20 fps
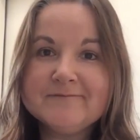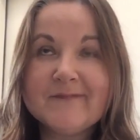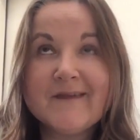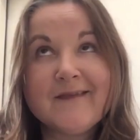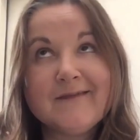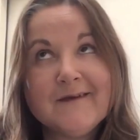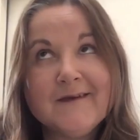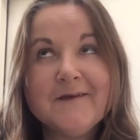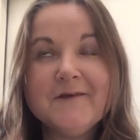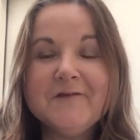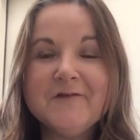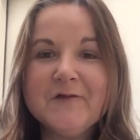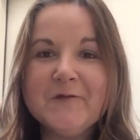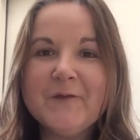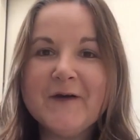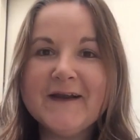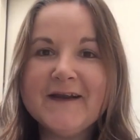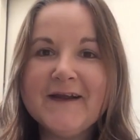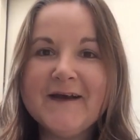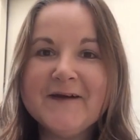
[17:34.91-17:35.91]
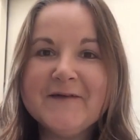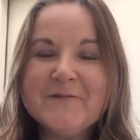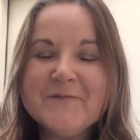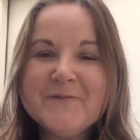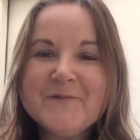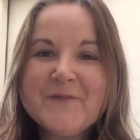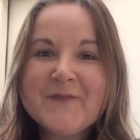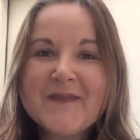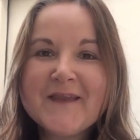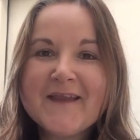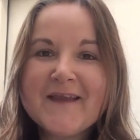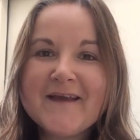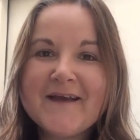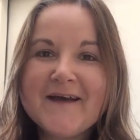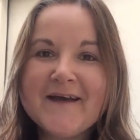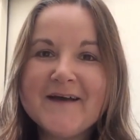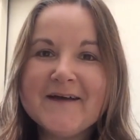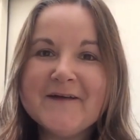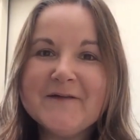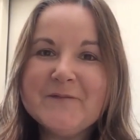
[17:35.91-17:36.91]
I think you do by now.
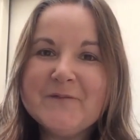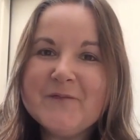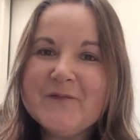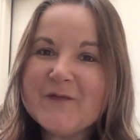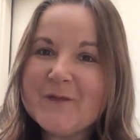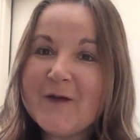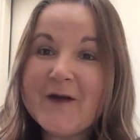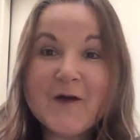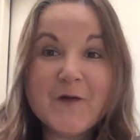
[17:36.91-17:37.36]
So